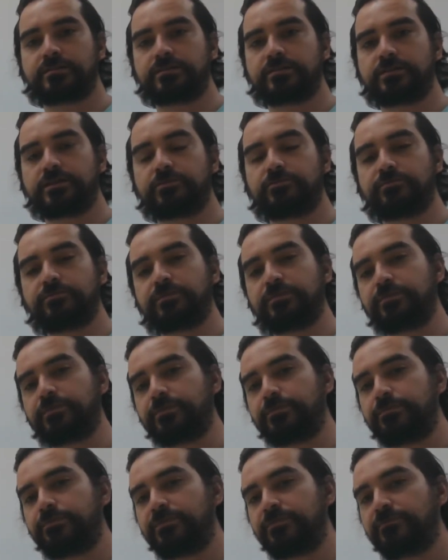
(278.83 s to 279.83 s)
And remember,
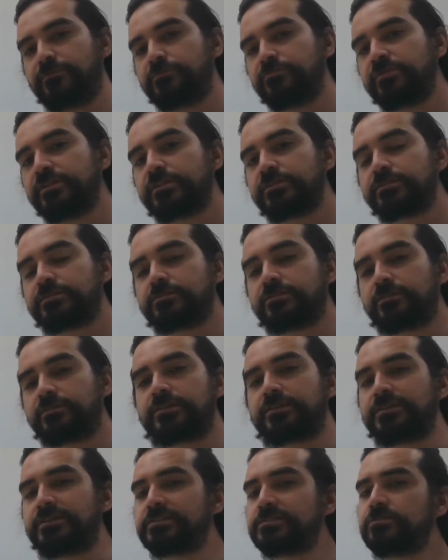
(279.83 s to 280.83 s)
before we get
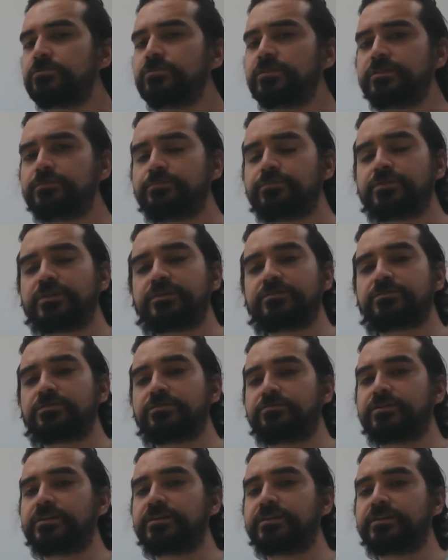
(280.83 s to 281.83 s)
started, let's go ahead and pull out the
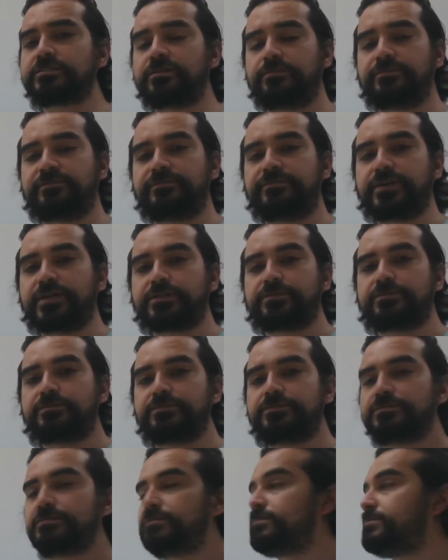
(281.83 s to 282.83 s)
greatest common
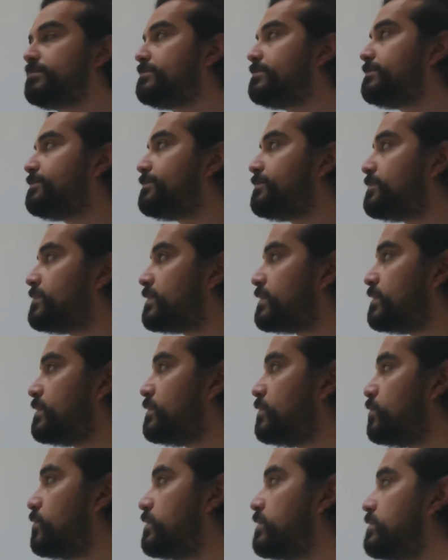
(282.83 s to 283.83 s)
factors.
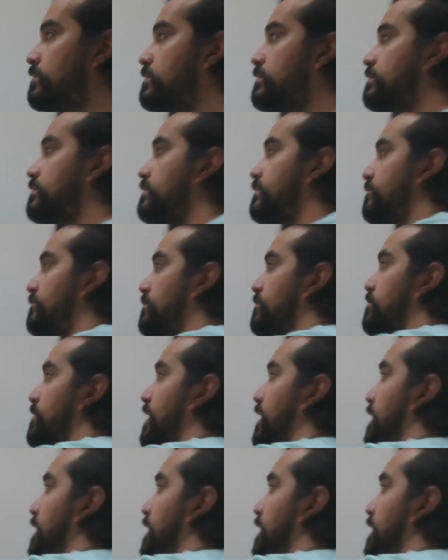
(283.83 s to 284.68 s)
Well, from